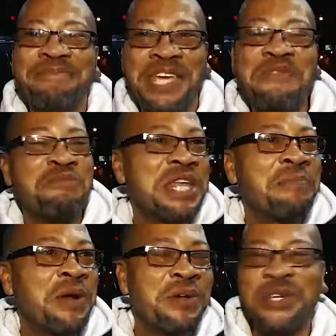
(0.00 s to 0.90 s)
Keep from stepping
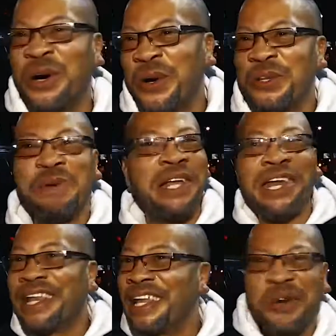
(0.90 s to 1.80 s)
on toes,
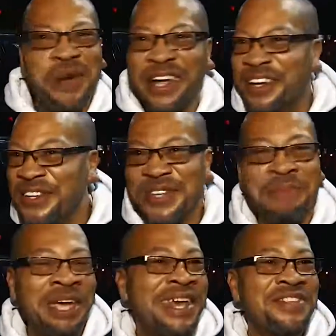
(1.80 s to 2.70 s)
politically correctness. I
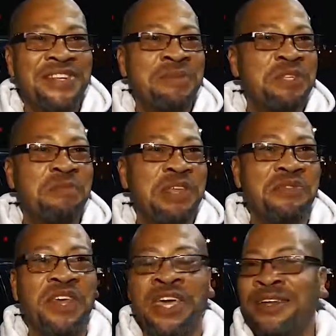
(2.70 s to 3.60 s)
mean, that seems to be the
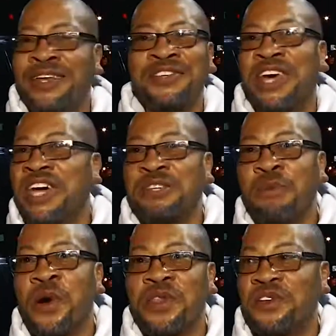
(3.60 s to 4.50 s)
thing these days
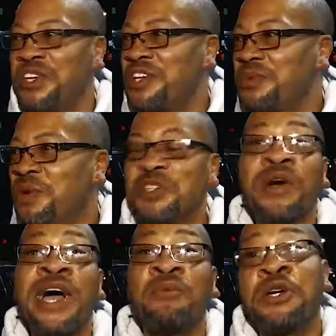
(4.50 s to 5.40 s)
more than just what's
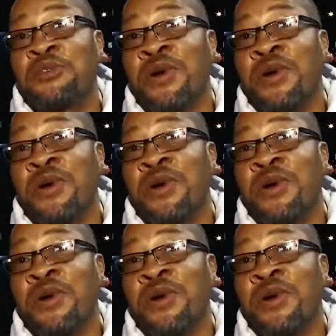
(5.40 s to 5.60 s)
right and what's